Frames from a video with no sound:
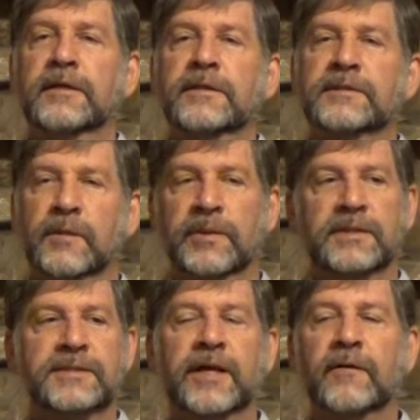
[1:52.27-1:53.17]
Someone as
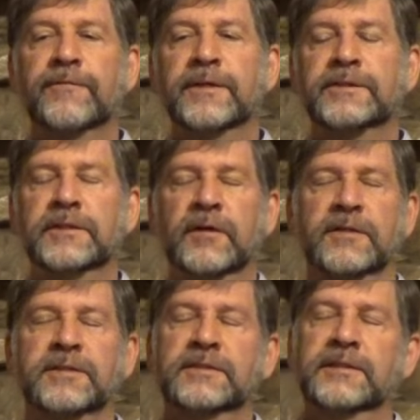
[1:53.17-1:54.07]
selfish and
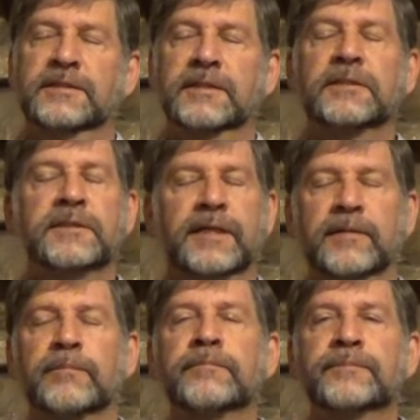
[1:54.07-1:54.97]
narcissistic as
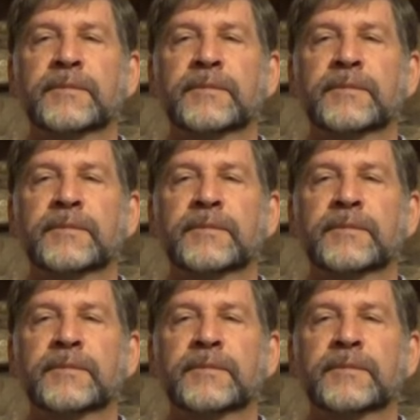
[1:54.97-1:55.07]
him,